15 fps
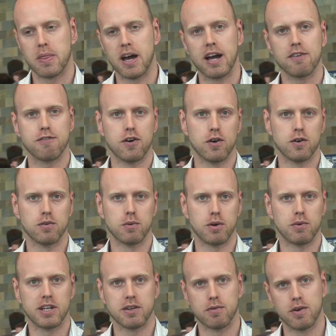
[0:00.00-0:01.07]
iPhone
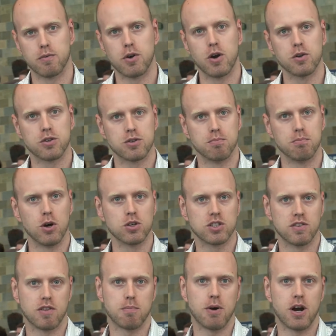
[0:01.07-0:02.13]
we wrote
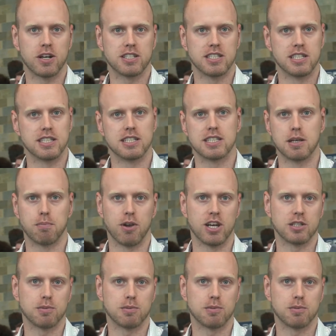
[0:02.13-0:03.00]
most of the parts in C++,